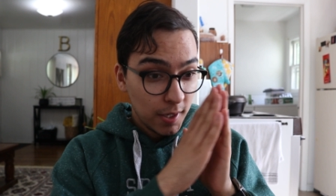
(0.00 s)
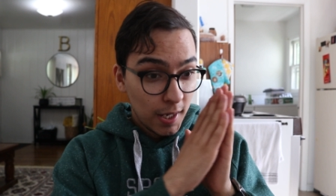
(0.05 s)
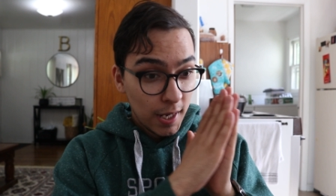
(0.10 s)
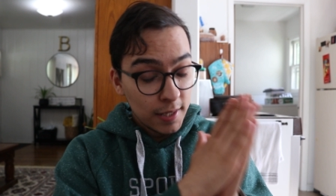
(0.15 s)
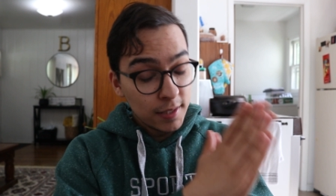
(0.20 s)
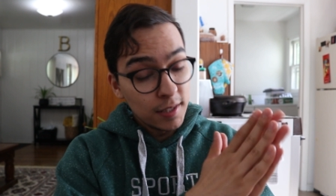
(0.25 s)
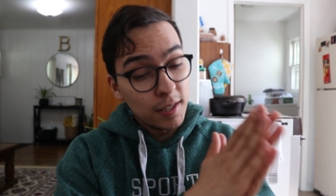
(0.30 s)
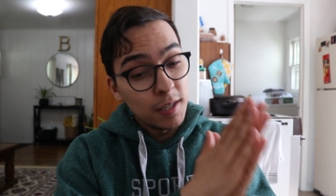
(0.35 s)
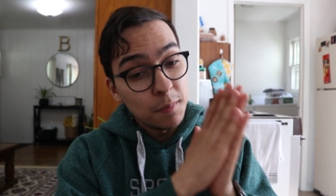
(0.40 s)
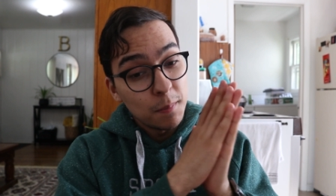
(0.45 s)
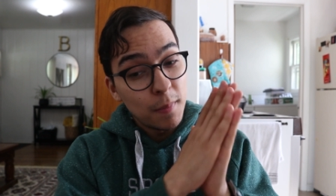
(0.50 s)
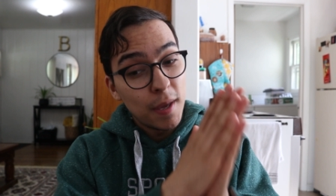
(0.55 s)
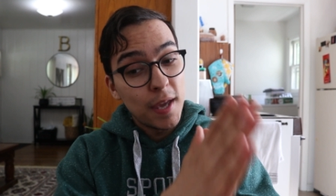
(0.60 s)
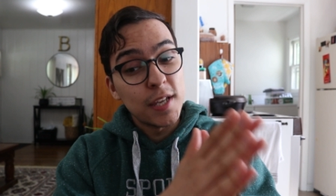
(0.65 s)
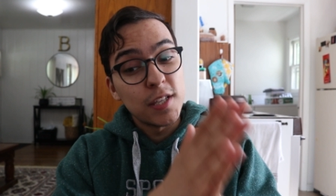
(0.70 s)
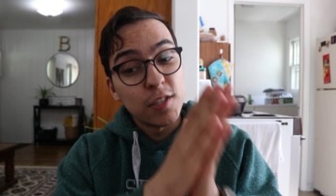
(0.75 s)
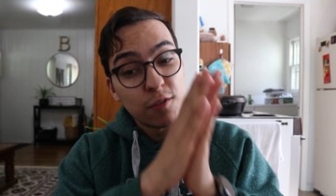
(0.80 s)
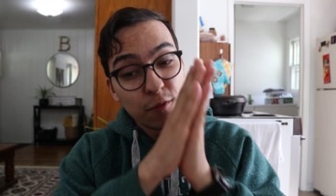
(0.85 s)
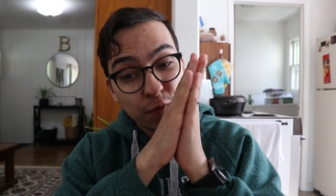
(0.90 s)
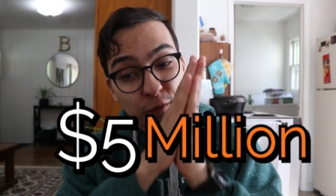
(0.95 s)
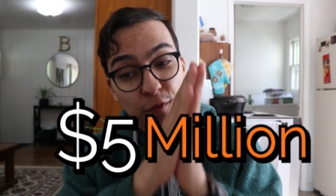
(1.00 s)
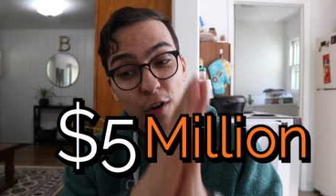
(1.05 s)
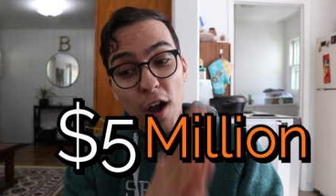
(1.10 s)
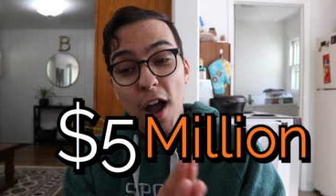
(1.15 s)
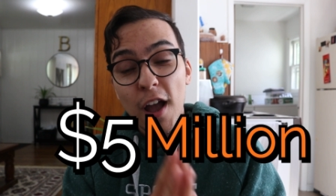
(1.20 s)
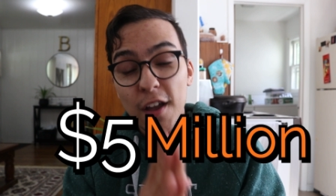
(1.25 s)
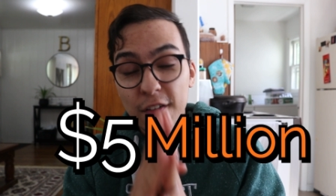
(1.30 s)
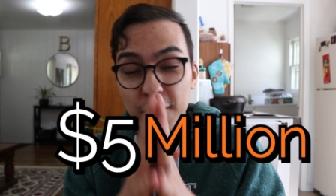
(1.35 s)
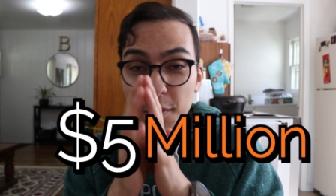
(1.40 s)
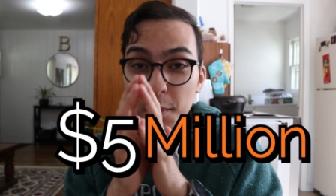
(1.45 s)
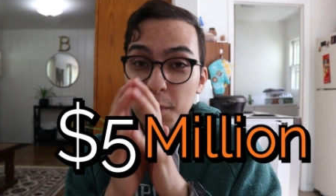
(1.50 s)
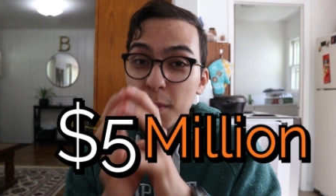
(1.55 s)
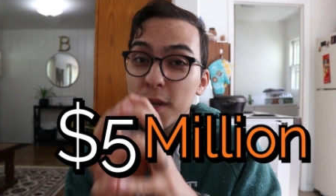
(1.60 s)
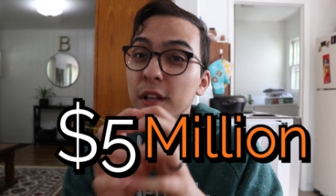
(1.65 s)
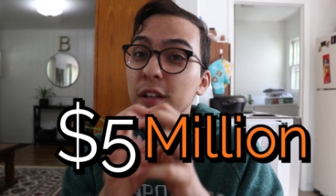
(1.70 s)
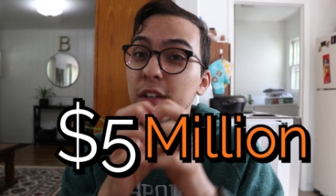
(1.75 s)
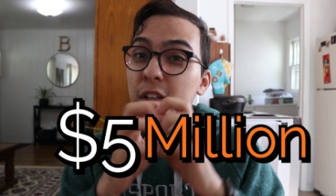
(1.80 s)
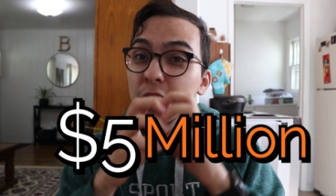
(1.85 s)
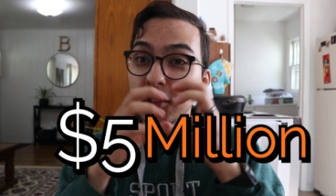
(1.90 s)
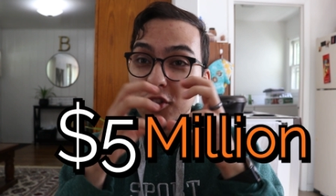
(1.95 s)
and he makes five
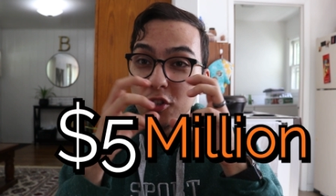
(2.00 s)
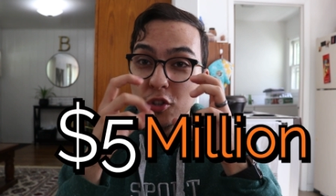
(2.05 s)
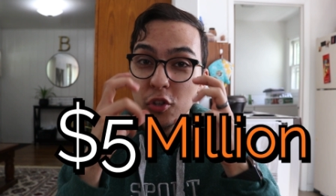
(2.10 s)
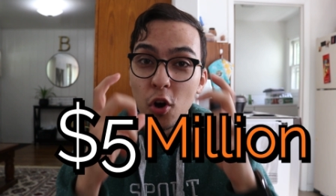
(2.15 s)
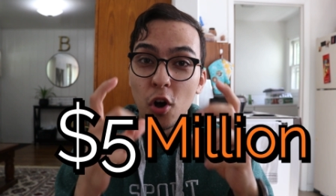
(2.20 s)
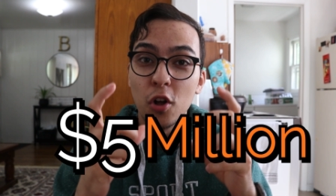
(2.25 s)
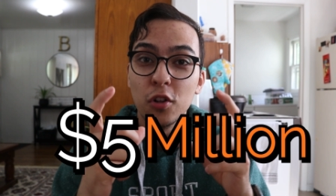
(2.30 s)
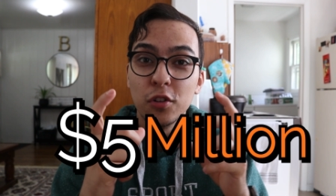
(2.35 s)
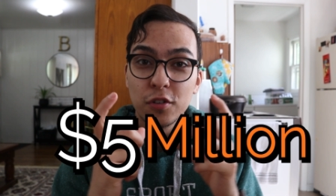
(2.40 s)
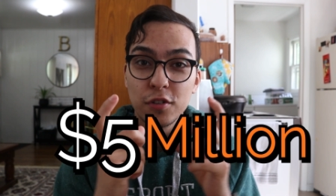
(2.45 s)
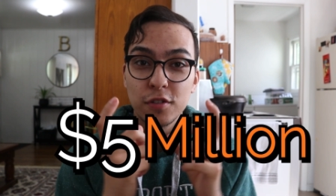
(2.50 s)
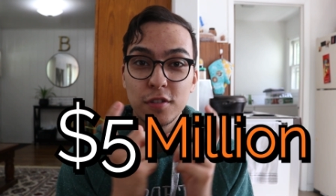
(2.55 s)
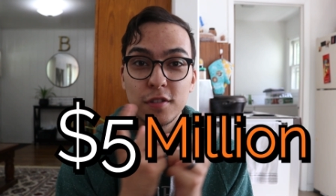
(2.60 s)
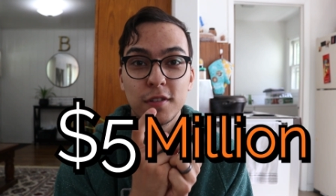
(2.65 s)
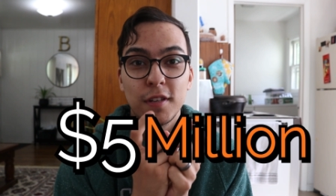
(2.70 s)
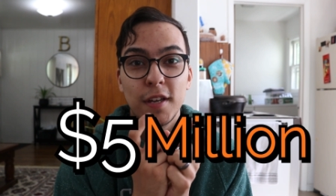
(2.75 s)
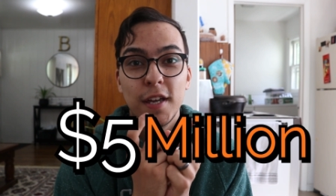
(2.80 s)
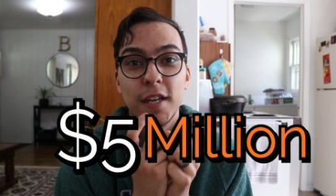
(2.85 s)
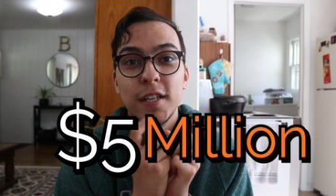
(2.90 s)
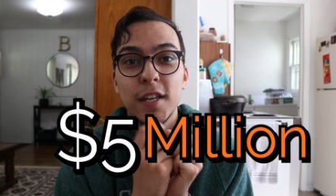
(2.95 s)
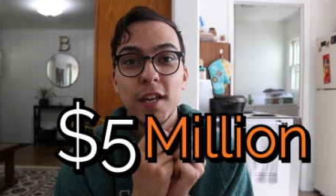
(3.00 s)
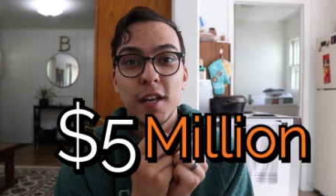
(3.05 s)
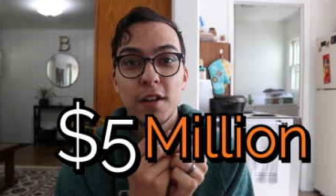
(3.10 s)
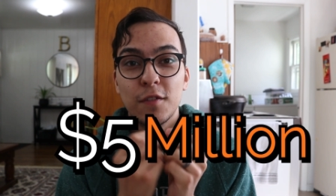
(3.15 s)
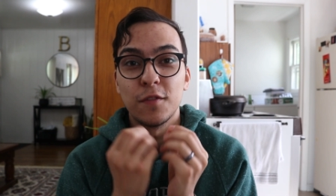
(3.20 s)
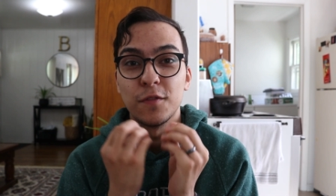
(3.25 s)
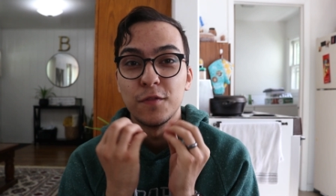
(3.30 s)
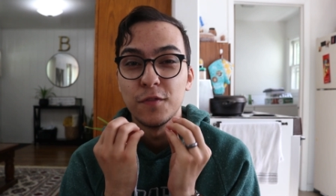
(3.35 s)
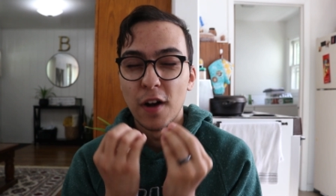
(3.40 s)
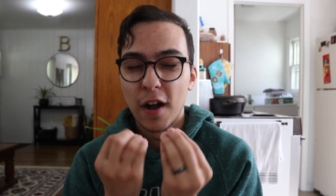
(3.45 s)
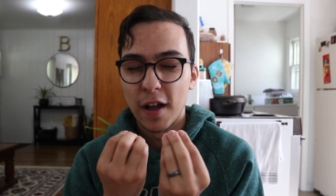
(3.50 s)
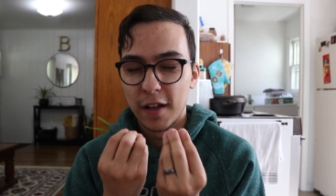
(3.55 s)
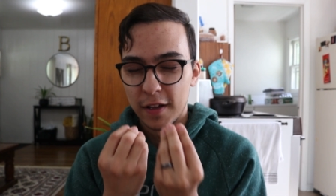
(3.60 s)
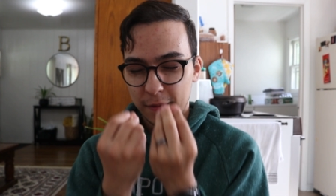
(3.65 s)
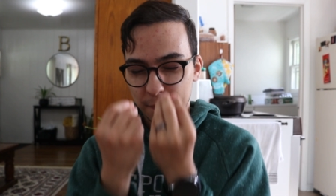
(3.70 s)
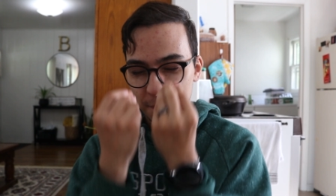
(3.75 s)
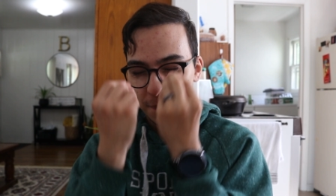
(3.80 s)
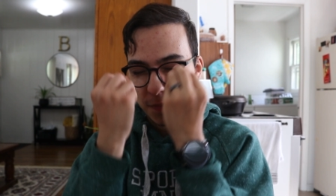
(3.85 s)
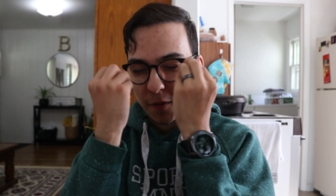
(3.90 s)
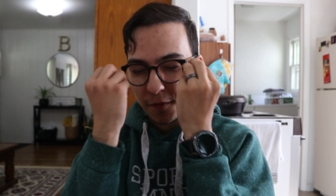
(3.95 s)
million dollars a year. F
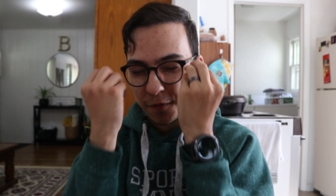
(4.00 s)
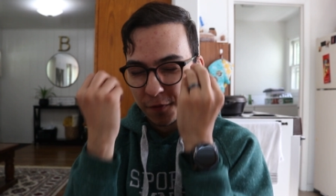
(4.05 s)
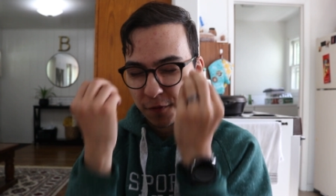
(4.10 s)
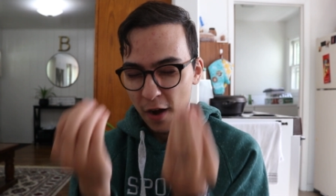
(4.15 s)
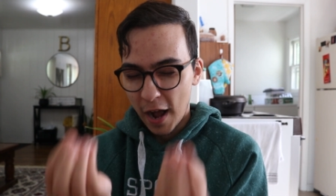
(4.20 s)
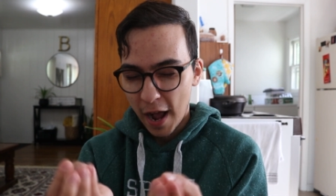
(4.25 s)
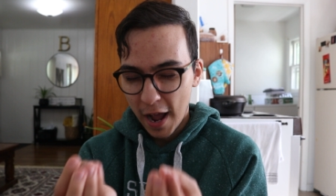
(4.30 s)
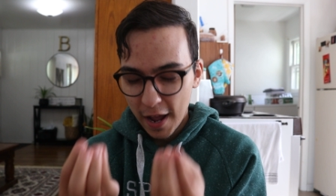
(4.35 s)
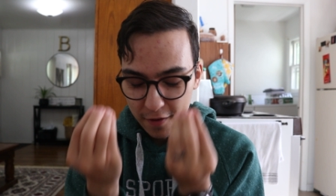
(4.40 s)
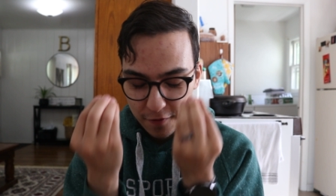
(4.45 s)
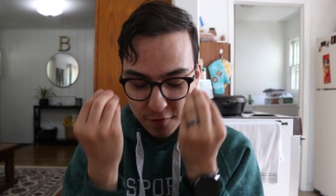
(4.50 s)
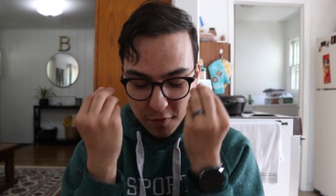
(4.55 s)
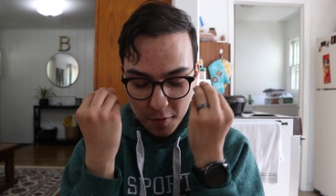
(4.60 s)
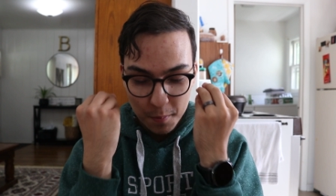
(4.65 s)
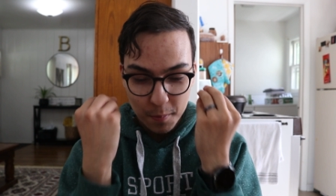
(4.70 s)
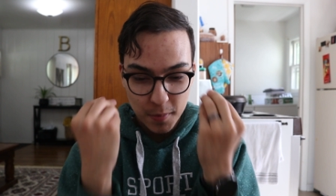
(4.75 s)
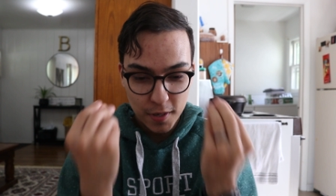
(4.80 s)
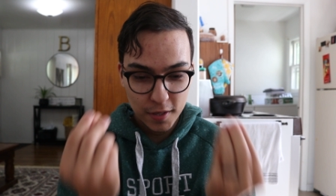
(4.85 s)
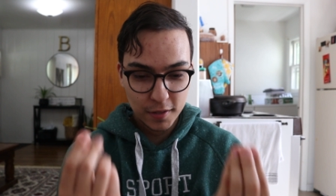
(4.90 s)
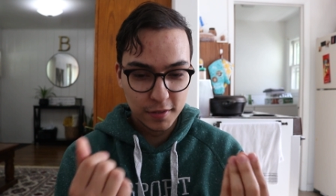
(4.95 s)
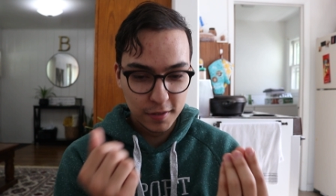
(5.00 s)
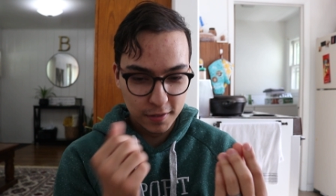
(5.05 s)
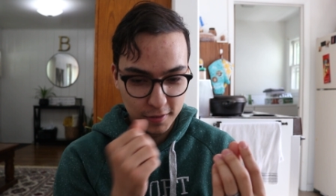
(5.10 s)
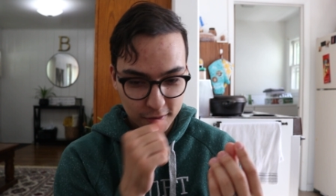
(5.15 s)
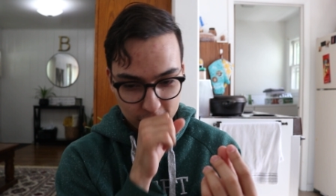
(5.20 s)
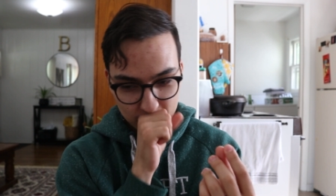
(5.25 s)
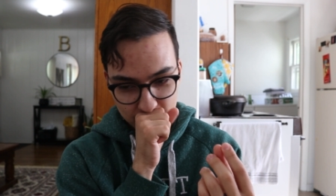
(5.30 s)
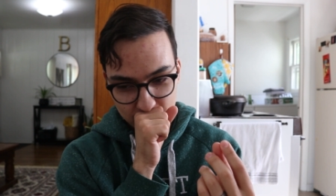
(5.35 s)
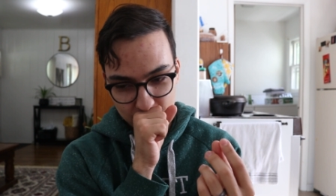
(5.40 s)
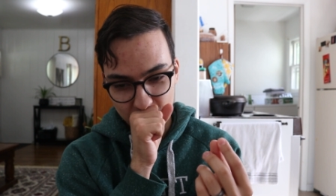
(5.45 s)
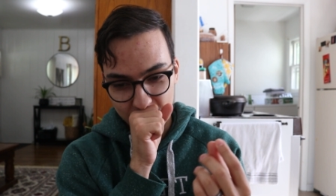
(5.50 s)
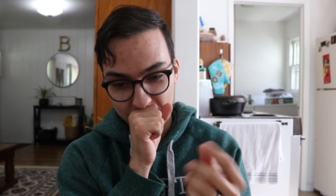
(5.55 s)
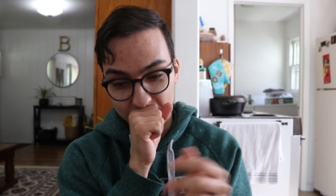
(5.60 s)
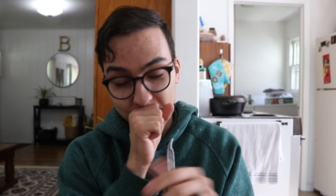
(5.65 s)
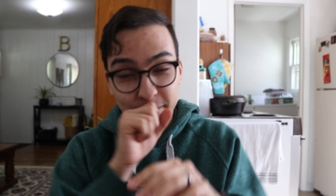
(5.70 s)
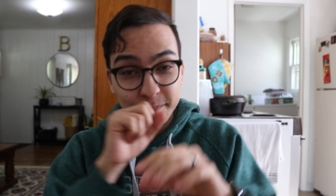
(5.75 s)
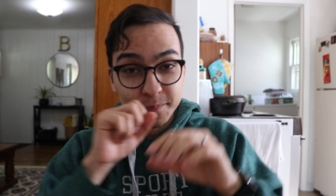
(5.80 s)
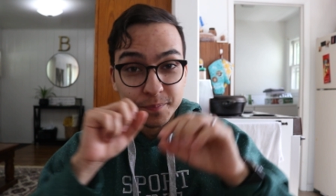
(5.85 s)
five million. Sorry.